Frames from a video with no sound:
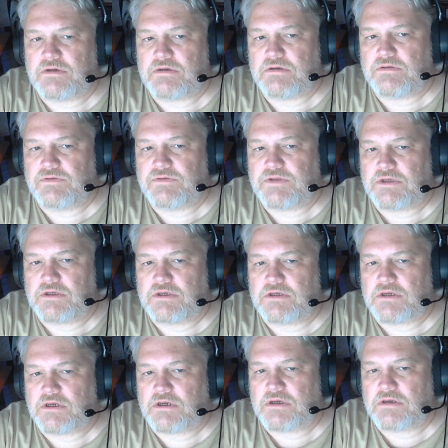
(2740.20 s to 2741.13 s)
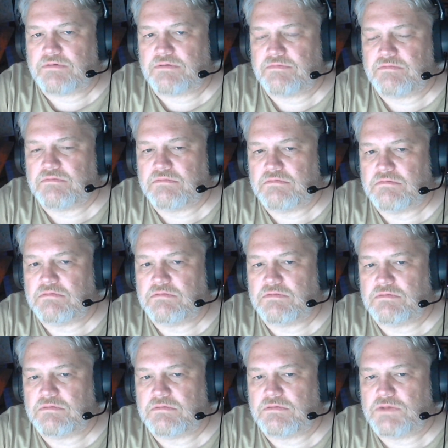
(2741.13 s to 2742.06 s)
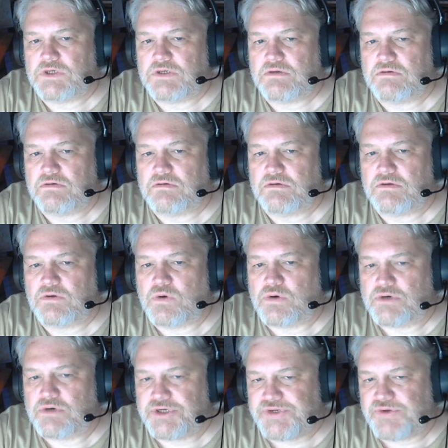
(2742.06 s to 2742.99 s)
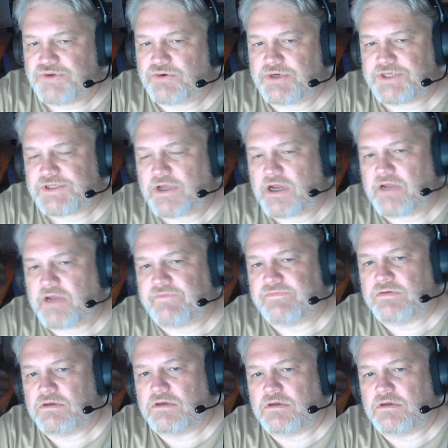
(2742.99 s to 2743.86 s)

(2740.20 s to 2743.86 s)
the horror stories live.